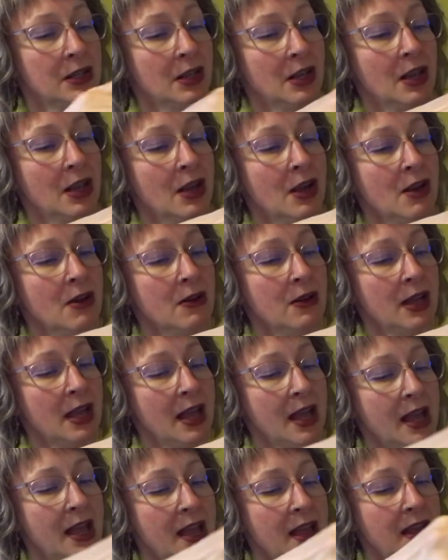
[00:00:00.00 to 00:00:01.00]

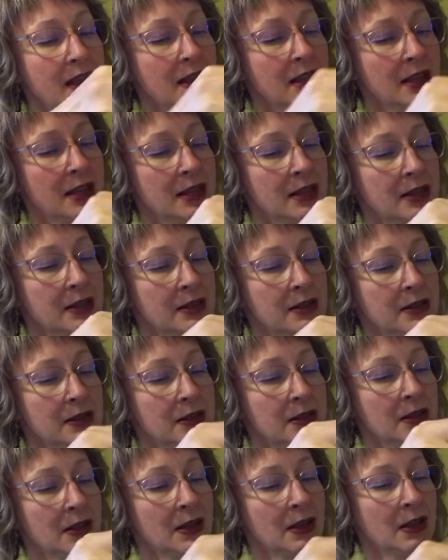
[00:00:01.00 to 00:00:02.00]
Okay.
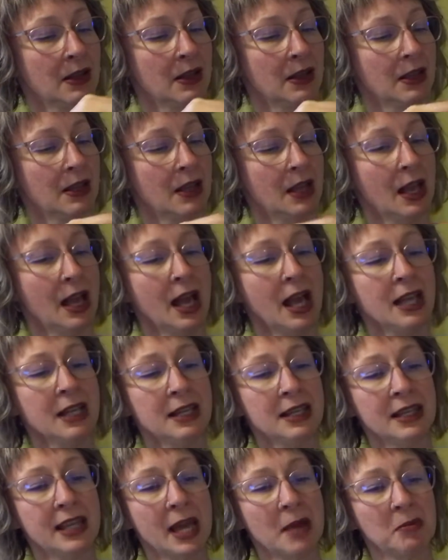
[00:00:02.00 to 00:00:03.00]
I
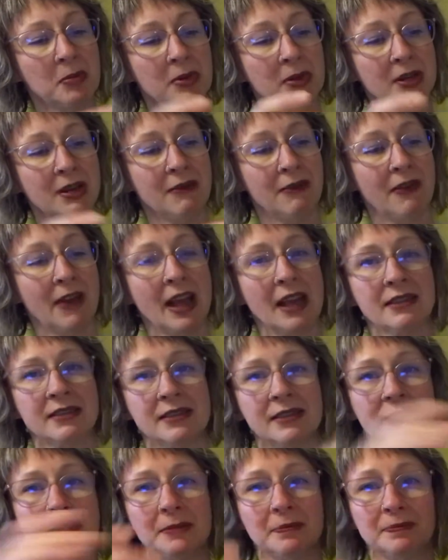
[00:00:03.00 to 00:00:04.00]
did that pretty fast.